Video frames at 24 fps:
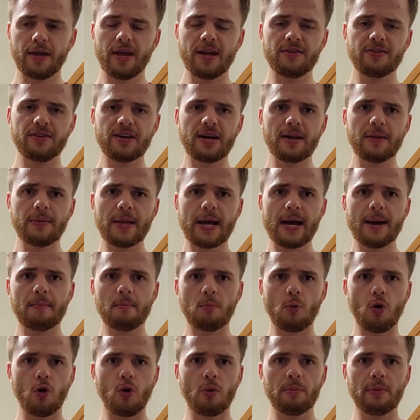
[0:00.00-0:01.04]
And yet in that
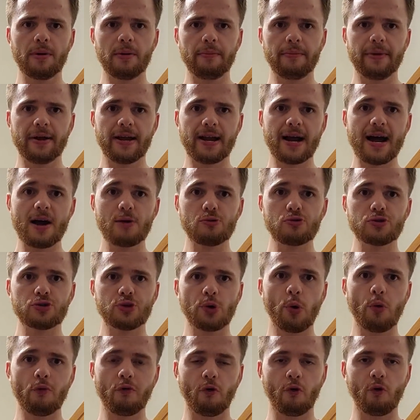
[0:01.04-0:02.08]
moment, man, I was
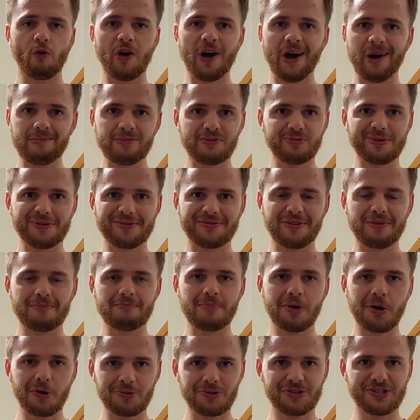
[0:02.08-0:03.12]
overwhelmed with
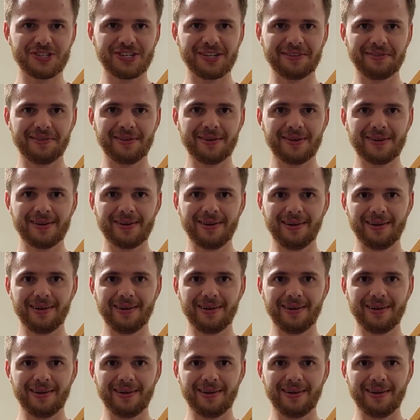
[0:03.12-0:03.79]
emotion.